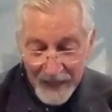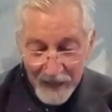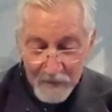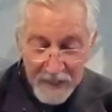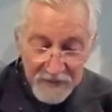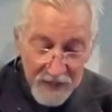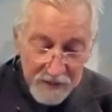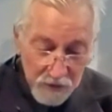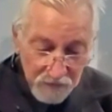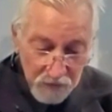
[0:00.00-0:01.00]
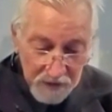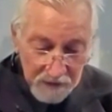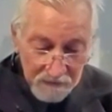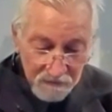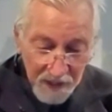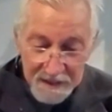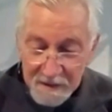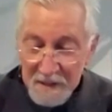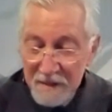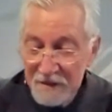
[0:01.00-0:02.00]
I want to thank you for inviting
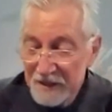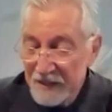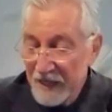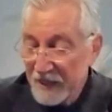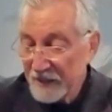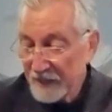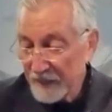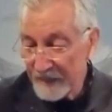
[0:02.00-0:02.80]
me here today.